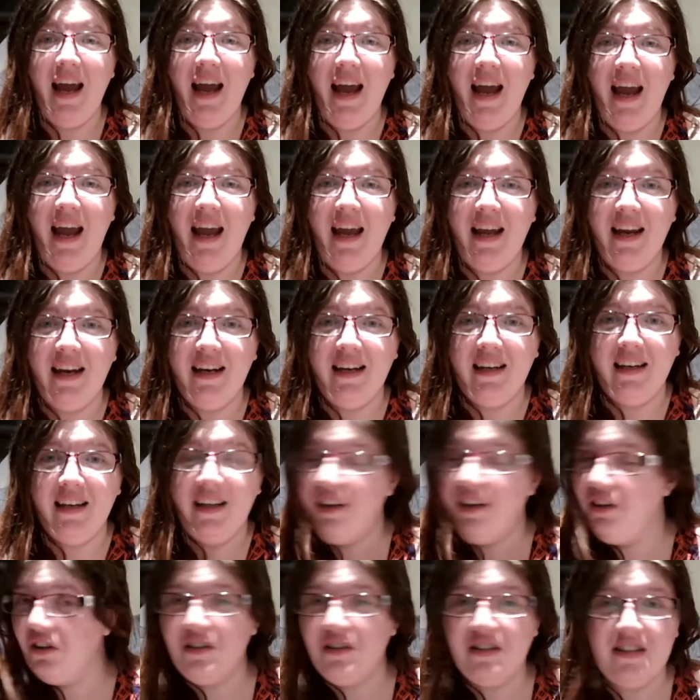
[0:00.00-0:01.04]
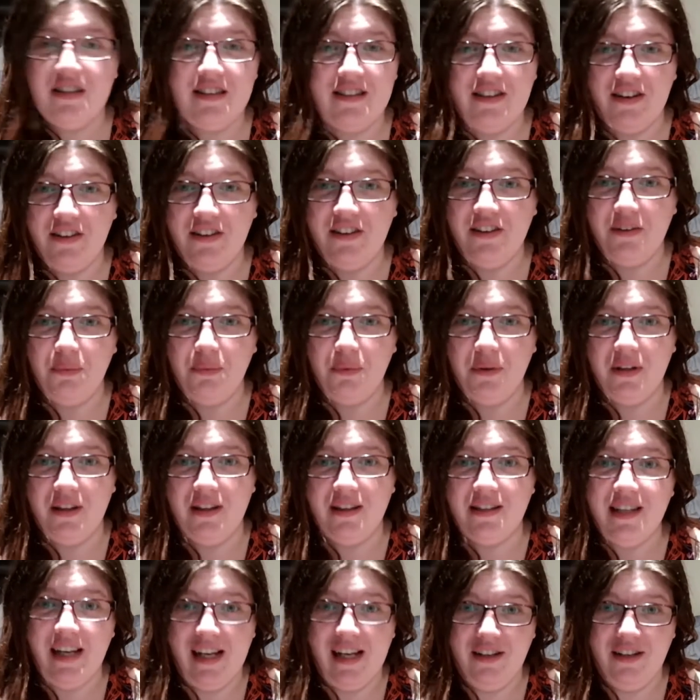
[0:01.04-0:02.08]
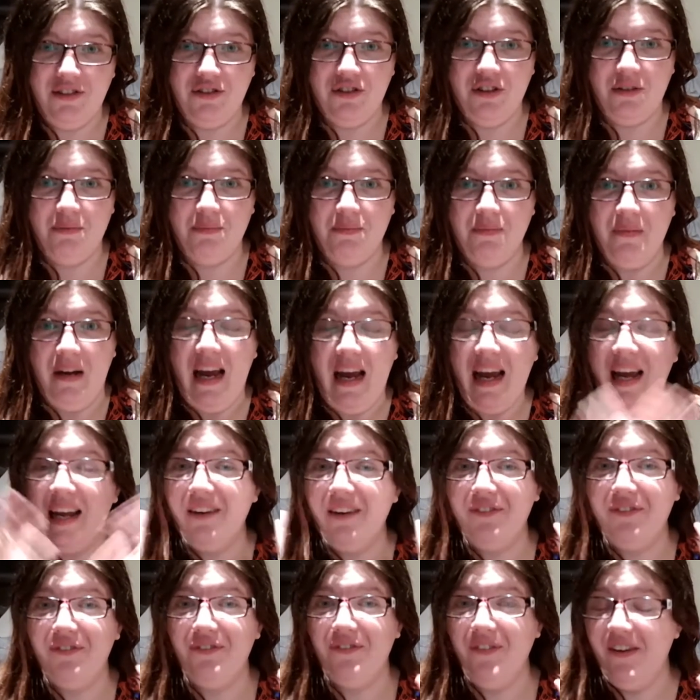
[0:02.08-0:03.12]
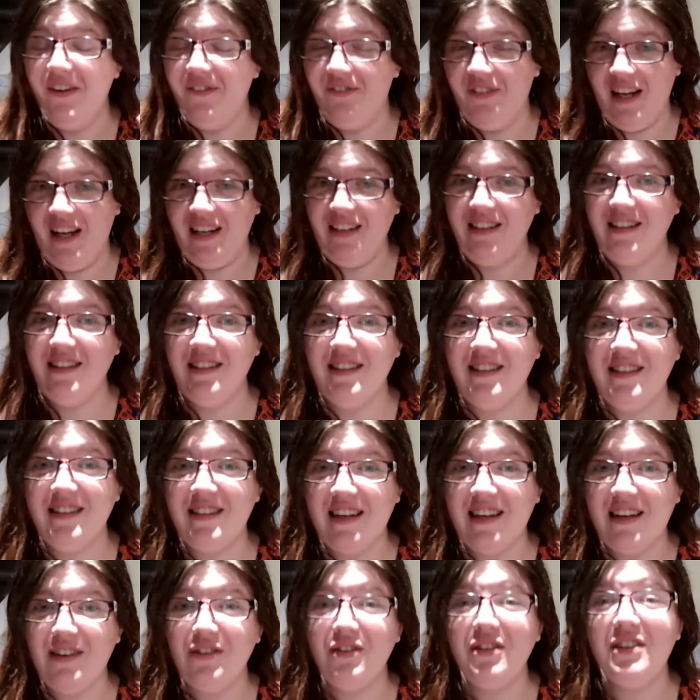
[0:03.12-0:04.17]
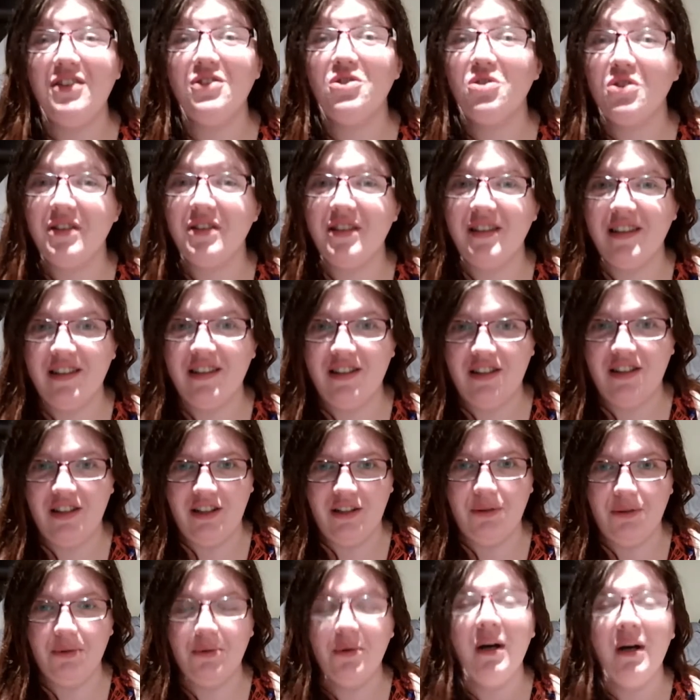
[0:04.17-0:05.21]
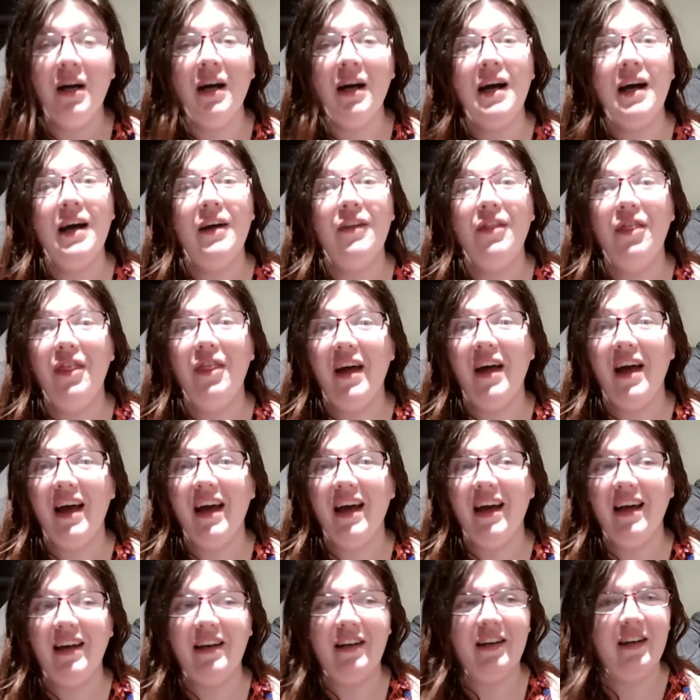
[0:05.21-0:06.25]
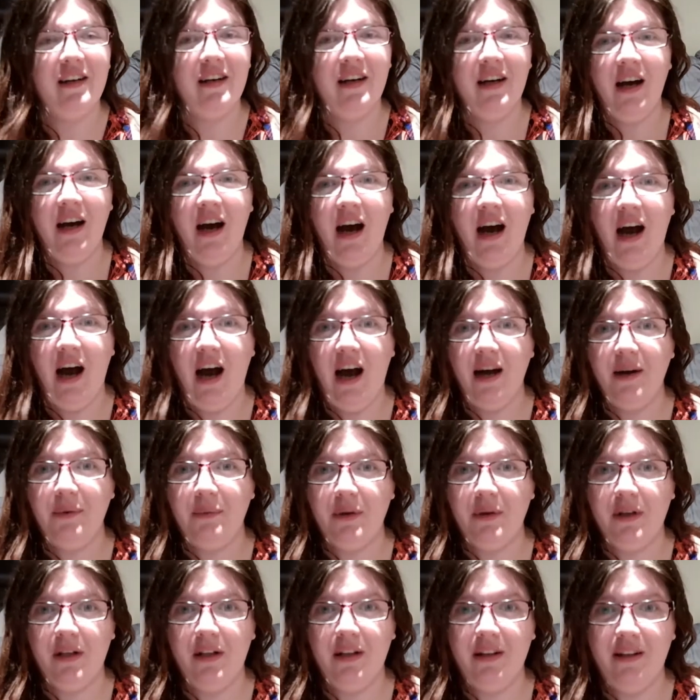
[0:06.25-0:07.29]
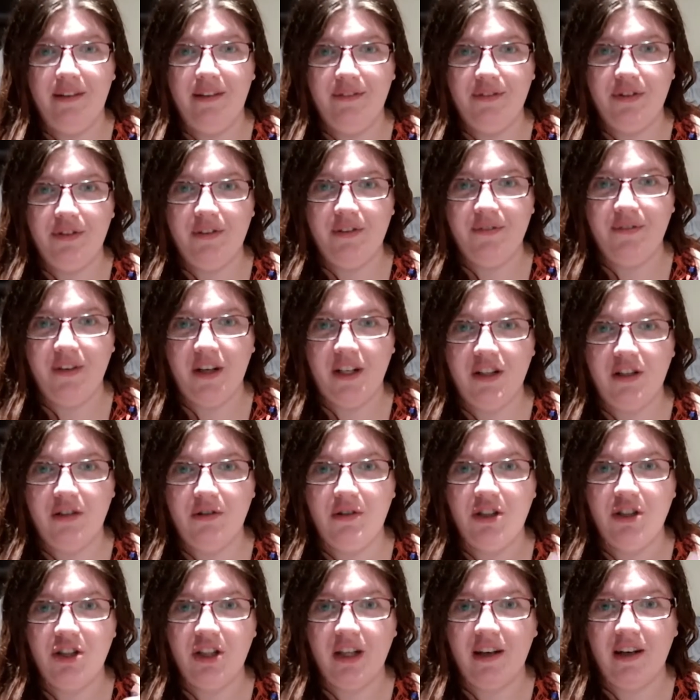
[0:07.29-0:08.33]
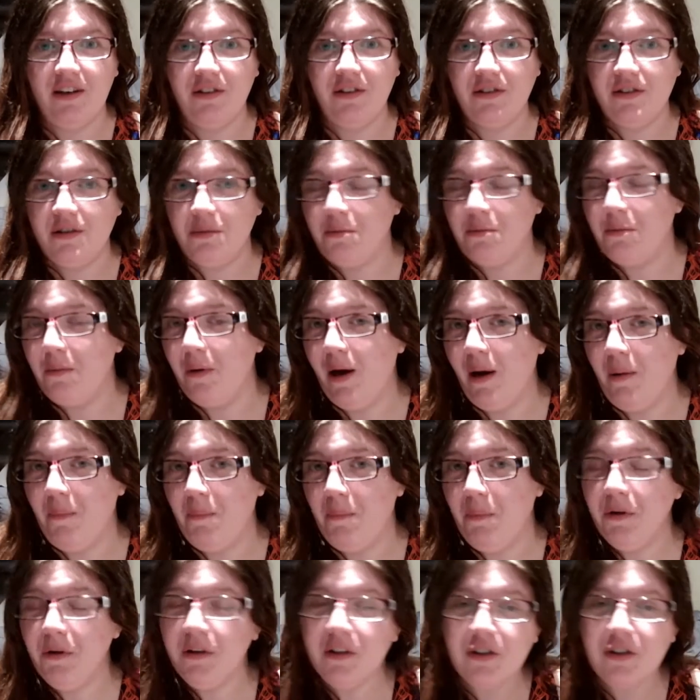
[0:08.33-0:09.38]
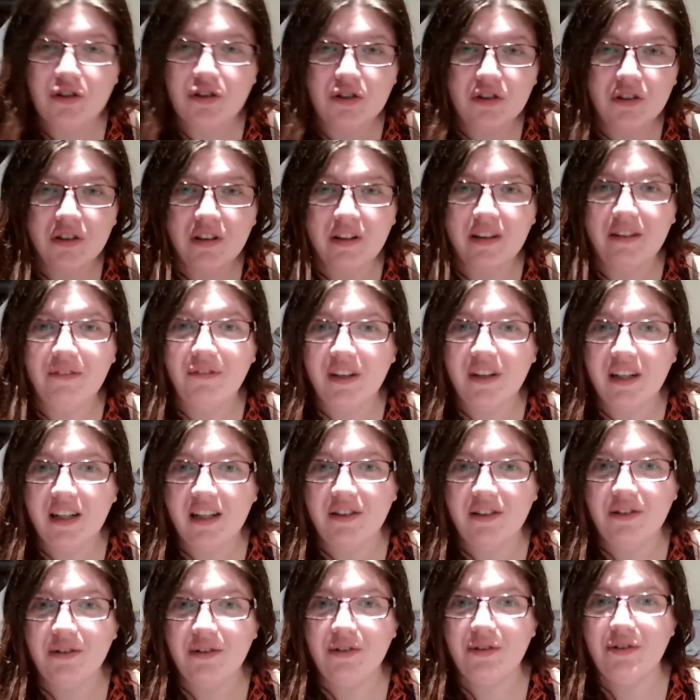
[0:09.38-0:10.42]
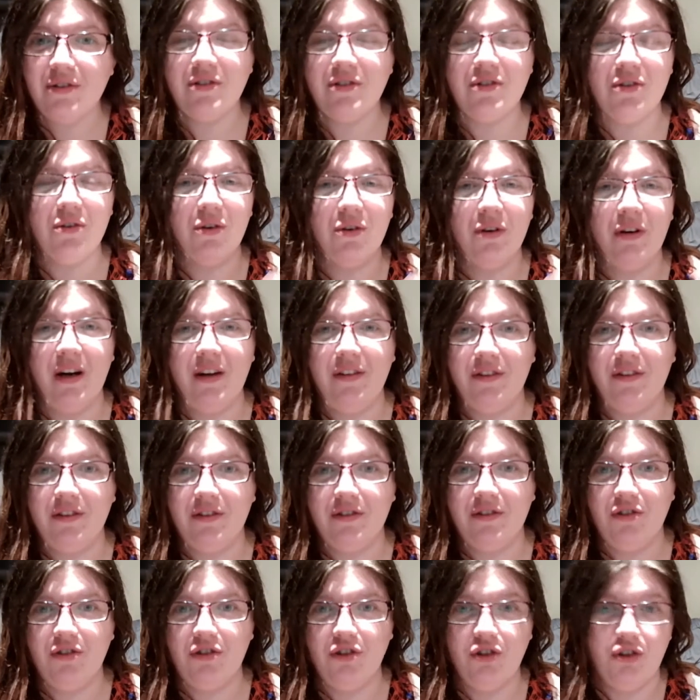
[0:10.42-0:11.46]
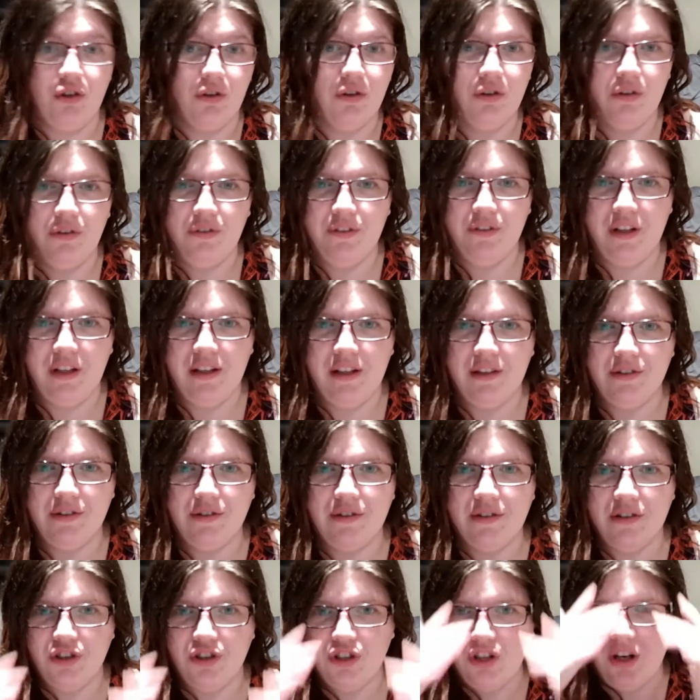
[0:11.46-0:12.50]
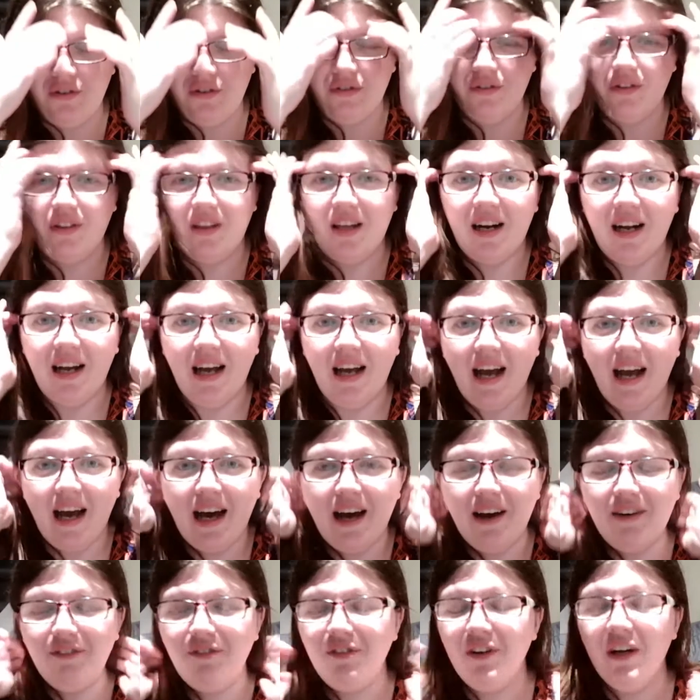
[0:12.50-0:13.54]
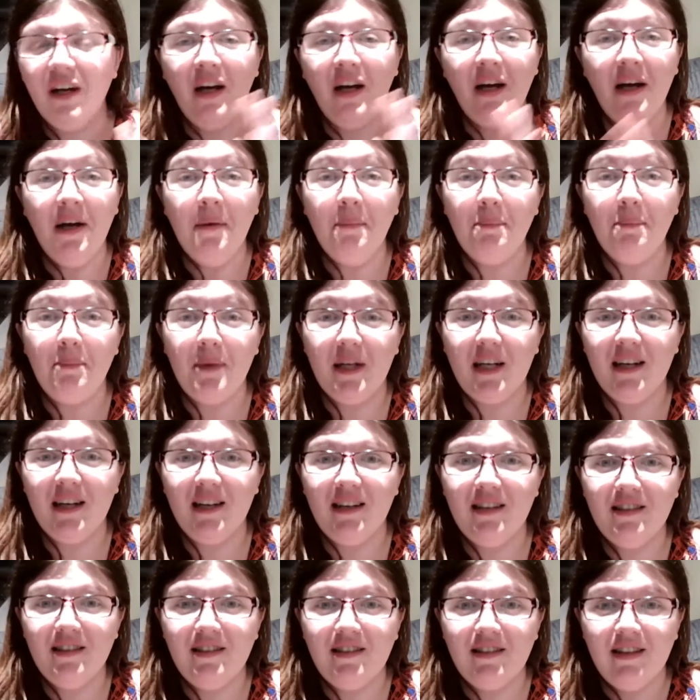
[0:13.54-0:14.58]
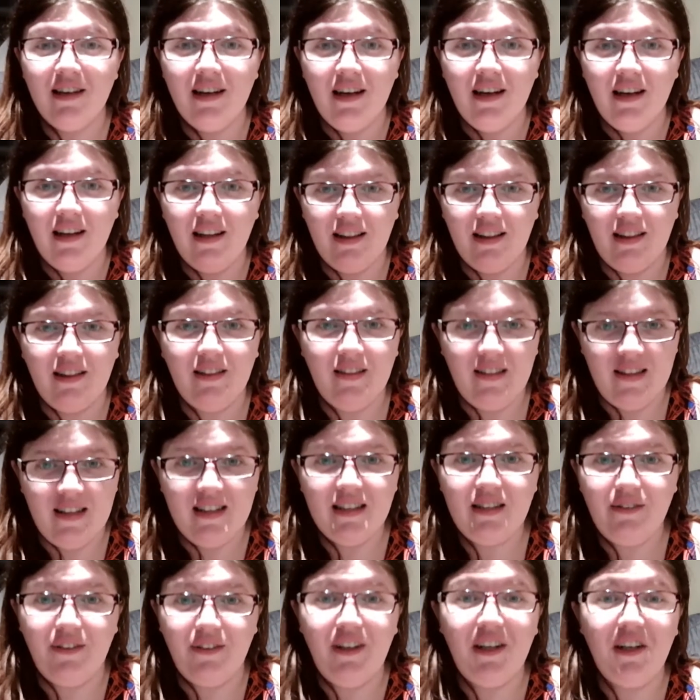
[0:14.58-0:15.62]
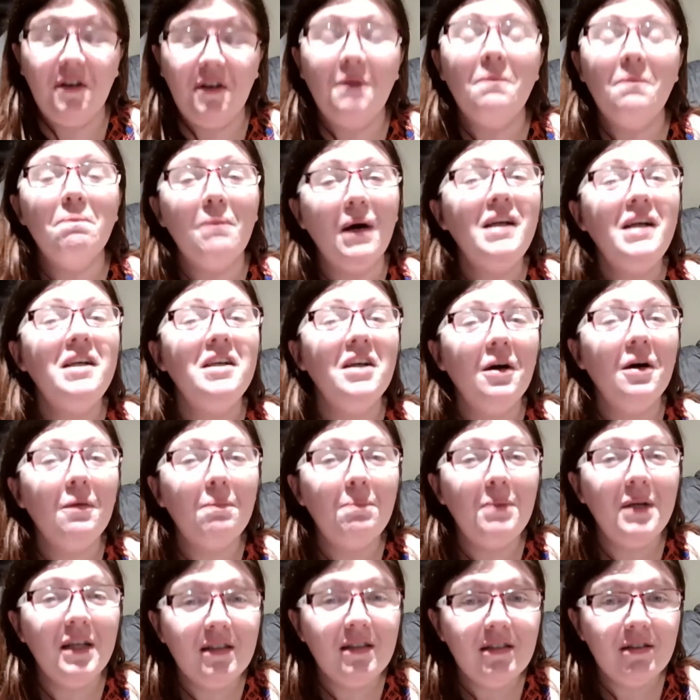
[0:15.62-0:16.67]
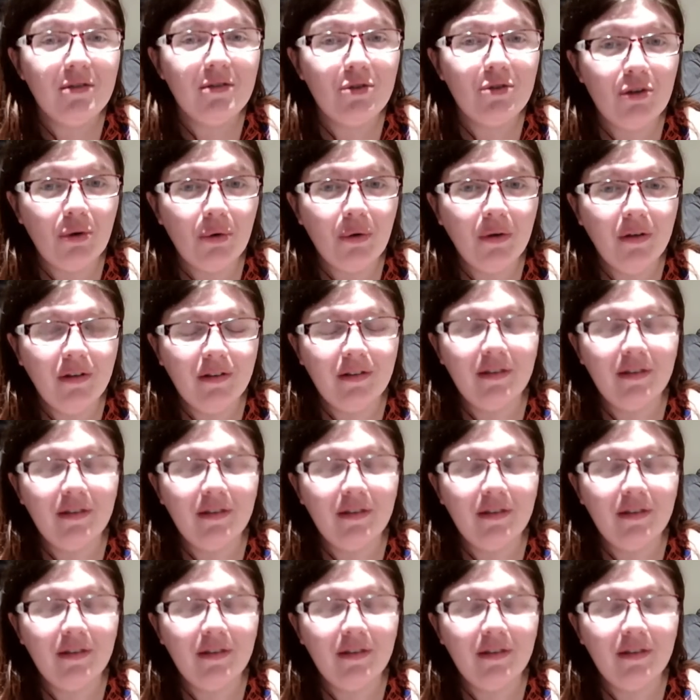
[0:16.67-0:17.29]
And it all started with a tantrum. And if that doesn't sound interesting to you, then I would love to invite you to check out some of my bullet journaling videos or other journal videos in general that I have, because this video might not be so short.